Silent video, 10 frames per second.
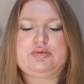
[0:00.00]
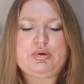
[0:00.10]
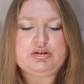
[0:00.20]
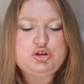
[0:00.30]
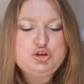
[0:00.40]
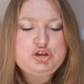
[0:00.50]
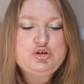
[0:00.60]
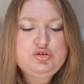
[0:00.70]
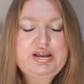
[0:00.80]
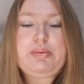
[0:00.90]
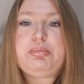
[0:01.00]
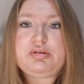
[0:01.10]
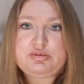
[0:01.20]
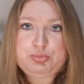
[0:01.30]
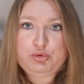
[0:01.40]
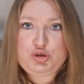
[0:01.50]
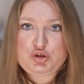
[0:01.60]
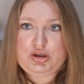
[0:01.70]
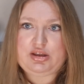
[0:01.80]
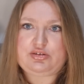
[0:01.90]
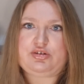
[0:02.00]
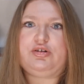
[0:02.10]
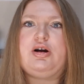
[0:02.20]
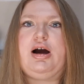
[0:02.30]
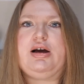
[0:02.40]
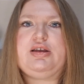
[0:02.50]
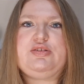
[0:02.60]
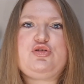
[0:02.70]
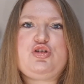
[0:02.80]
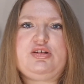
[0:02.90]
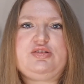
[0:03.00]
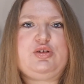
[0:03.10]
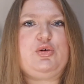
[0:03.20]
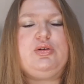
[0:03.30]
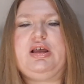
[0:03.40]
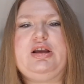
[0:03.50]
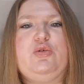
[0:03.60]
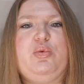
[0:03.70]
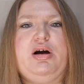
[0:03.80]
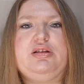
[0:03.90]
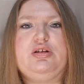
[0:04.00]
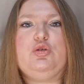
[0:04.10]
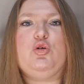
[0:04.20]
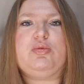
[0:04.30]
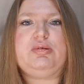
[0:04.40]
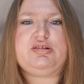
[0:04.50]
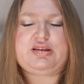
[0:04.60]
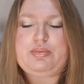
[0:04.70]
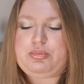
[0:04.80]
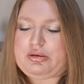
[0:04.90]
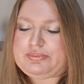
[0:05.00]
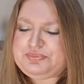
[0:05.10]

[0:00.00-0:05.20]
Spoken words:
well, the two samples put together is just like one normal sample.